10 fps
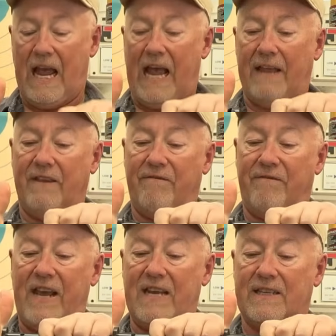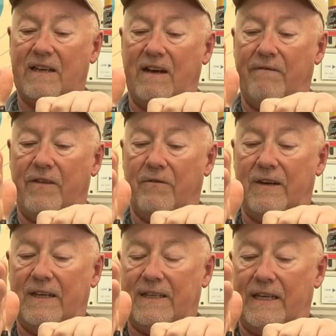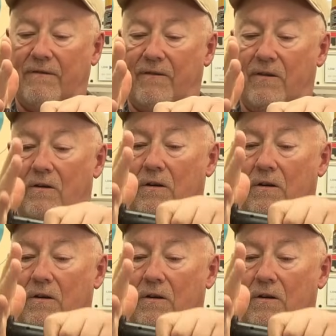and the face of the receiver.